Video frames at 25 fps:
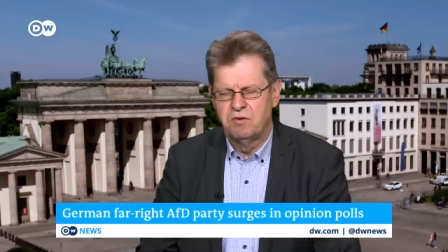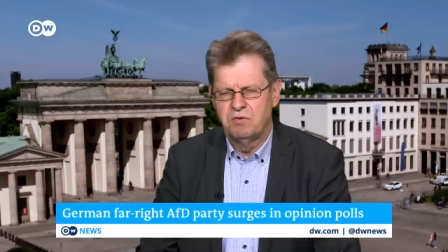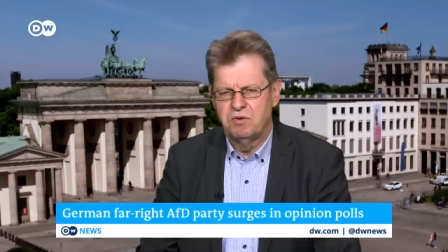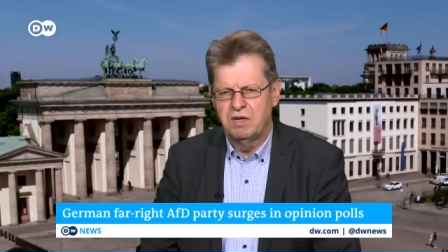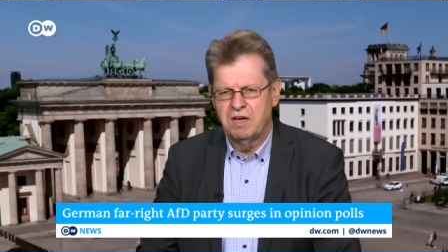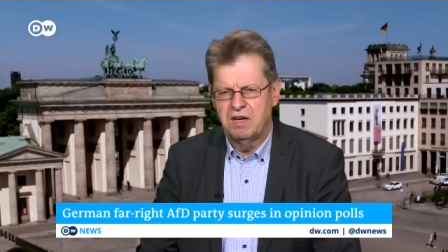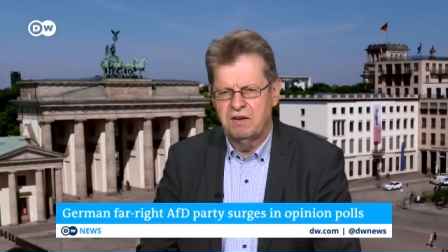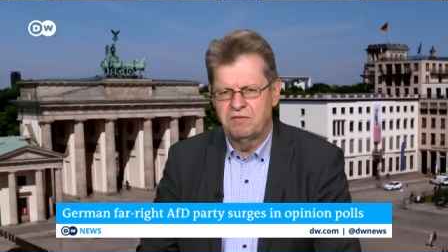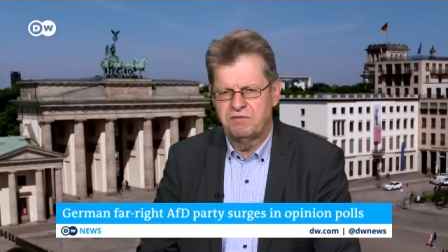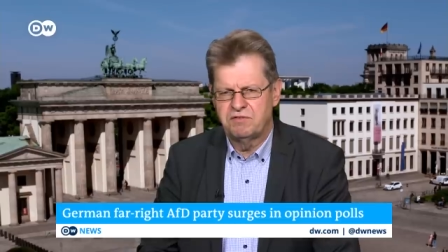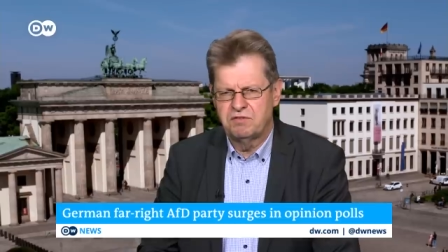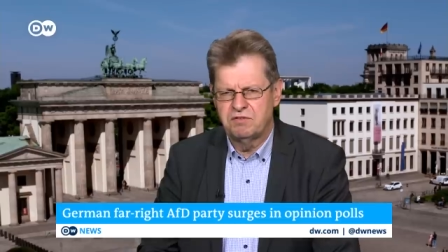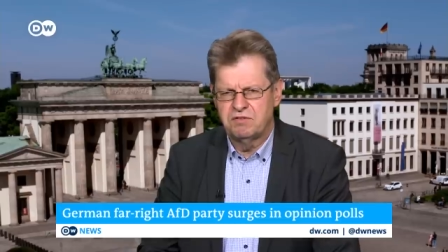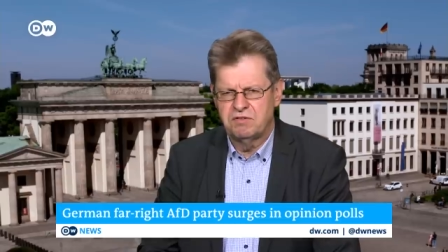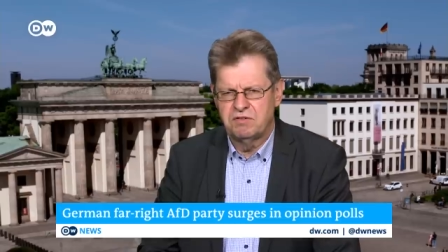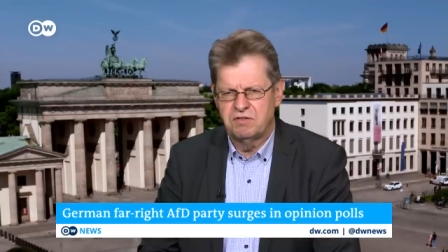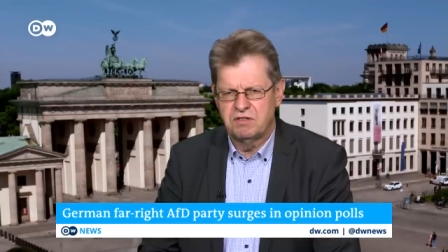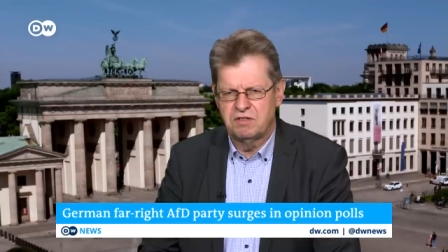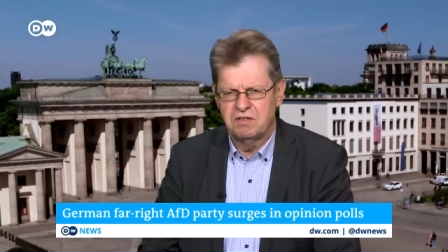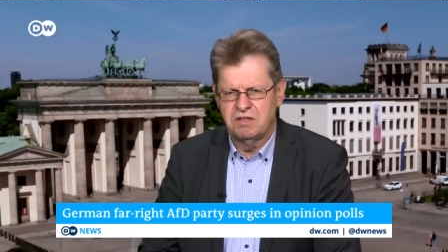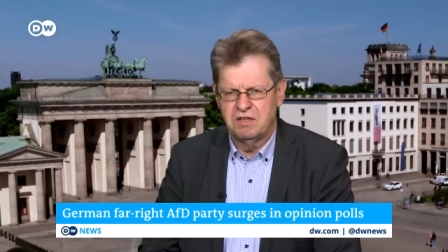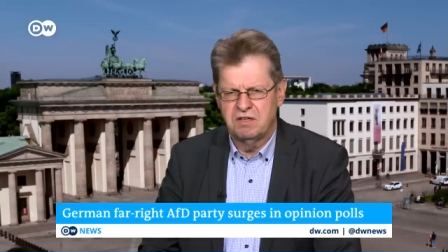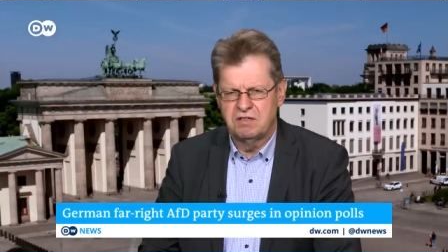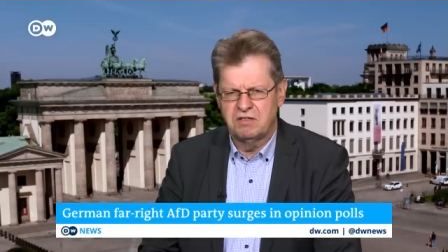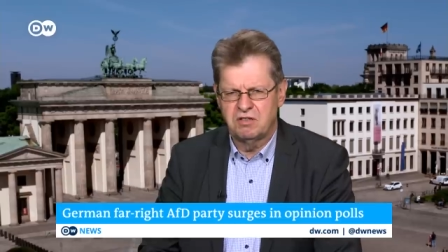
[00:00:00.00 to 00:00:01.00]
we have
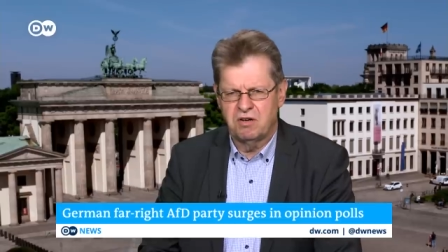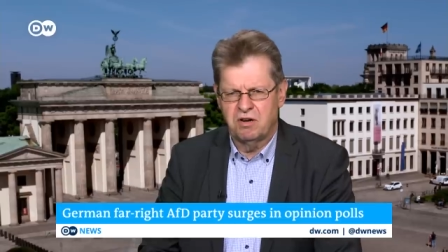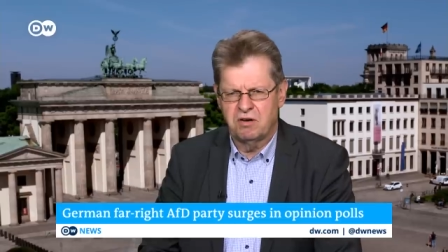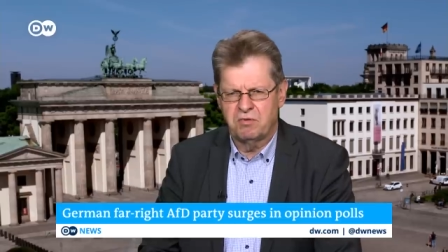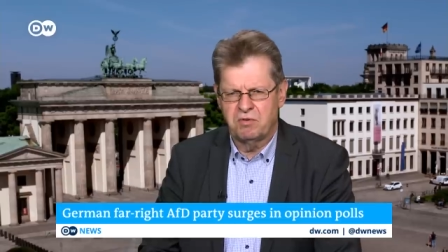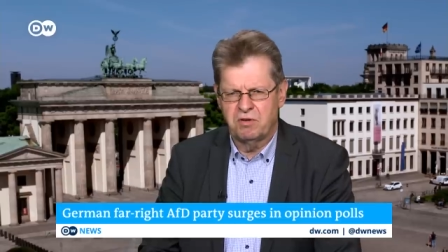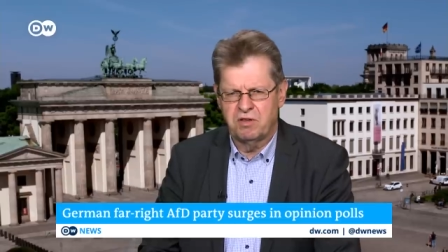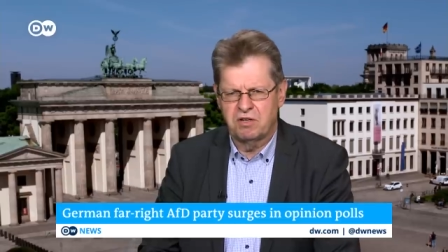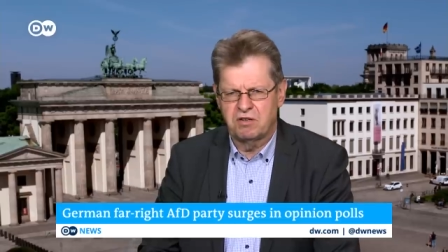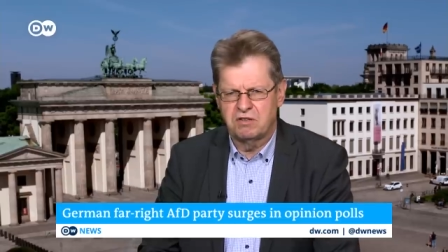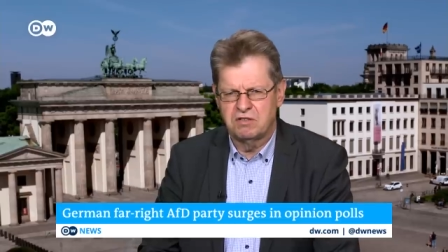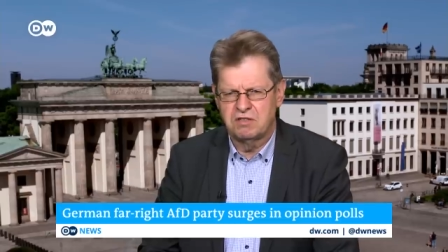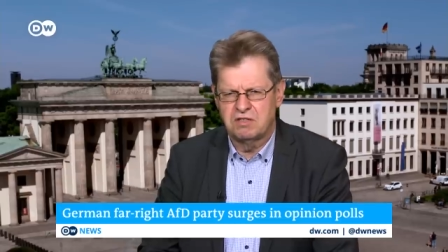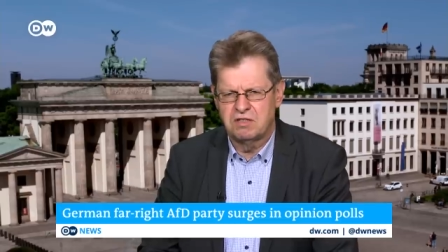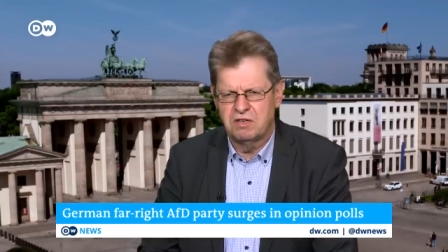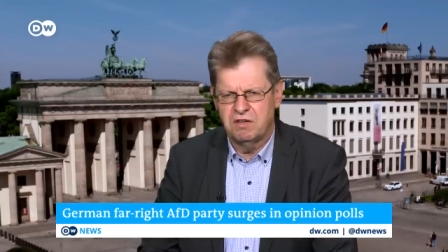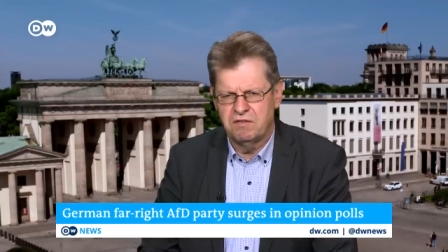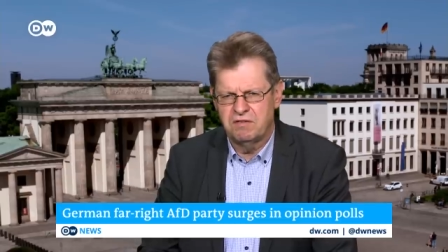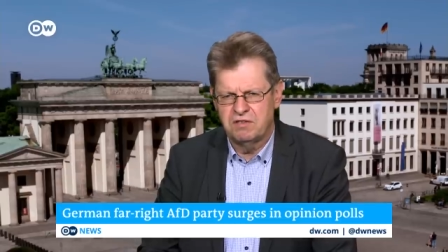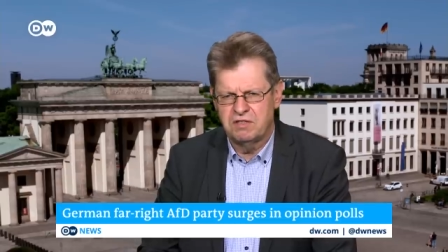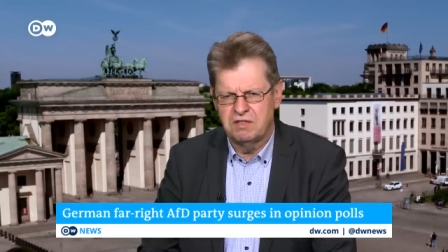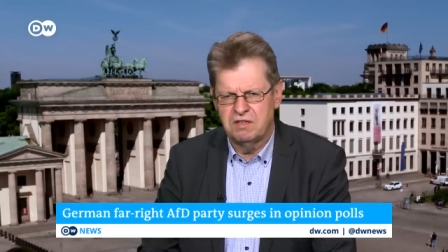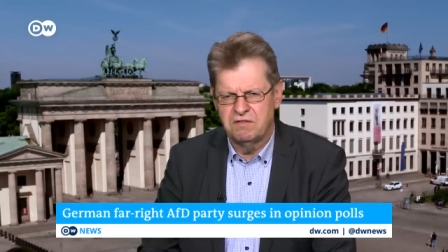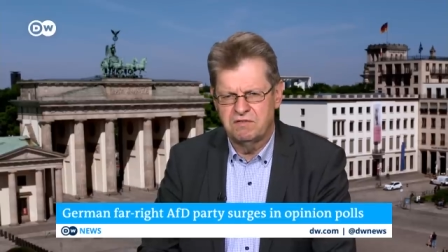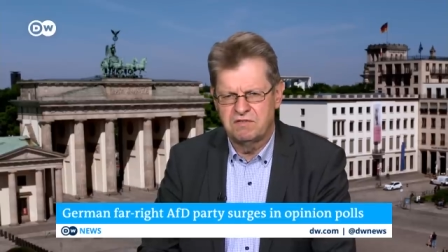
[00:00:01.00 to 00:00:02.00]
to uh, talk with the
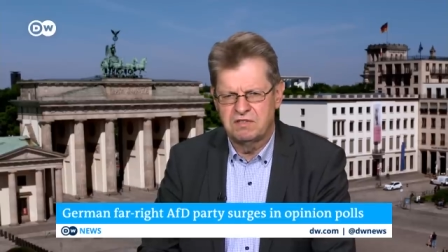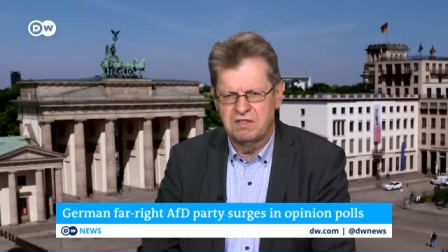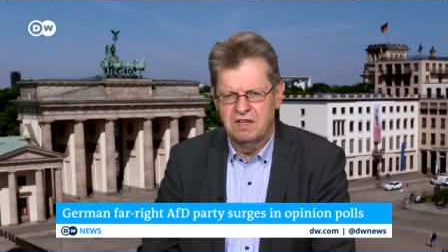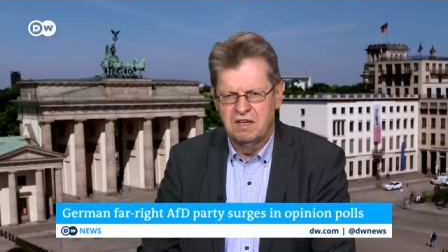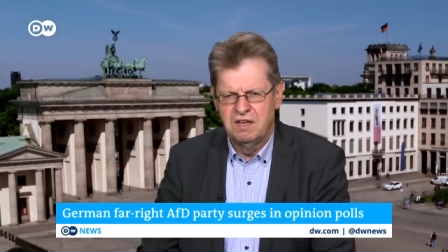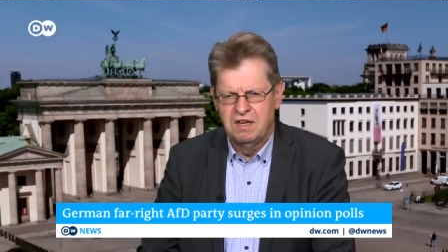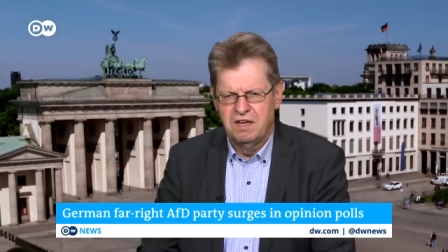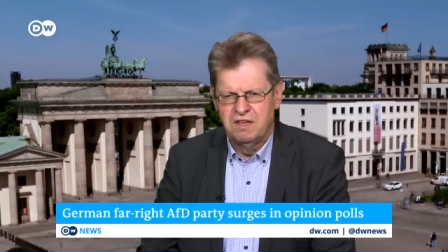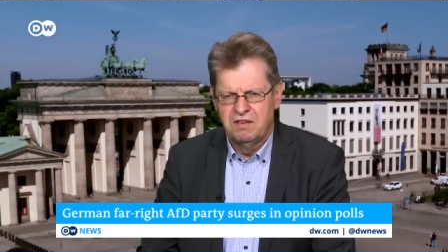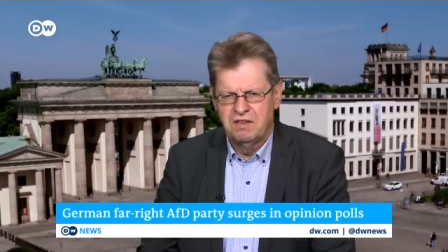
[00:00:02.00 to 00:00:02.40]
conservatives